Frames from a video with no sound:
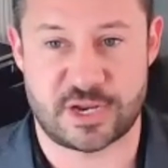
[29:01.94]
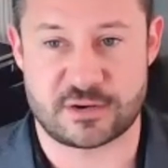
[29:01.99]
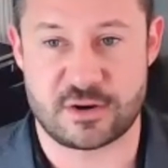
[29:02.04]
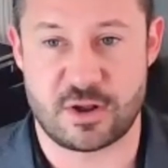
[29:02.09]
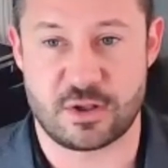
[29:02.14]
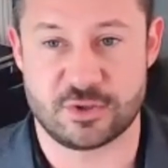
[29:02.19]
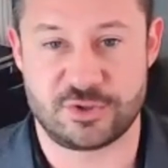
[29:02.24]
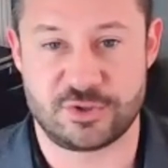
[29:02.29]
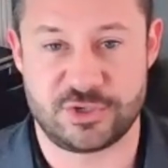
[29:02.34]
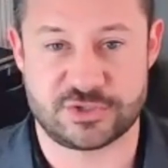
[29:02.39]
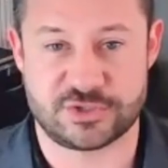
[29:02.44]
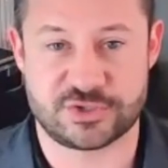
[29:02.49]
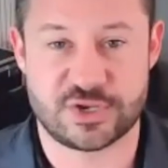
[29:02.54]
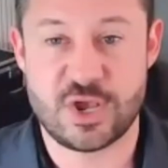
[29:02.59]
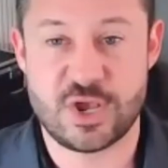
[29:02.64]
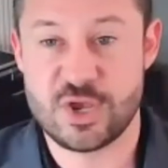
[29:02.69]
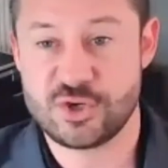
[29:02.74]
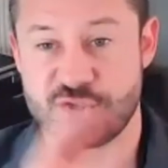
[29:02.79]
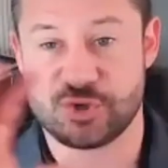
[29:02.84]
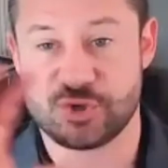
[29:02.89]
technologies
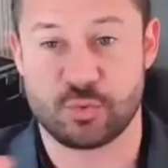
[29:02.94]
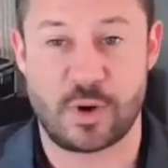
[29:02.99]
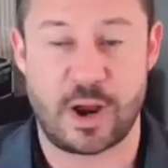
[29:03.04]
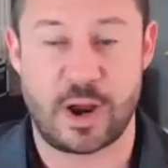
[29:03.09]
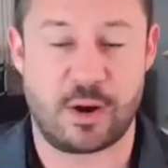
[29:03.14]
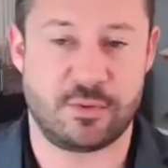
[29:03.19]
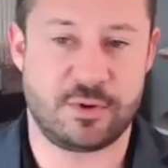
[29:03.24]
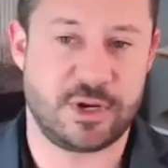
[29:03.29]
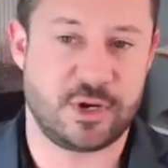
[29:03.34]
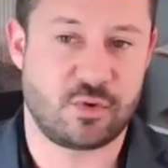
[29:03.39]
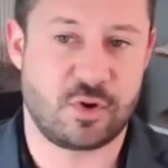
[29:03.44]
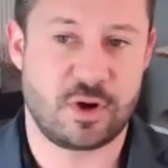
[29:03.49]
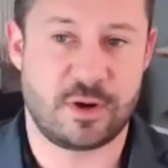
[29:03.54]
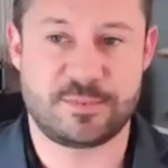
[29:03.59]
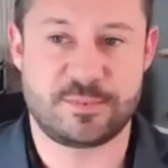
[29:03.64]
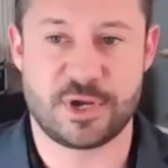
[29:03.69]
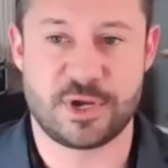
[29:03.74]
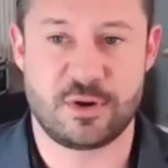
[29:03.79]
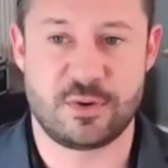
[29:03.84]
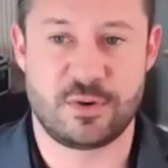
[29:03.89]
surrounding
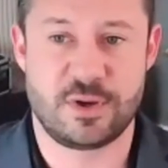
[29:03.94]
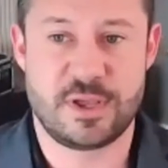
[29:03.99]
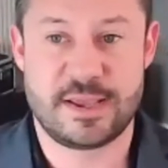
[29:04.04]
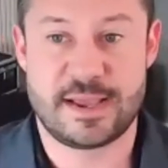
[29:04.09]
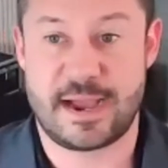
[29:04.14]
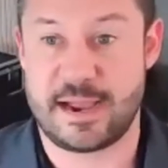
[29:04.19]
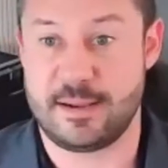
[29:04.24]
crypto,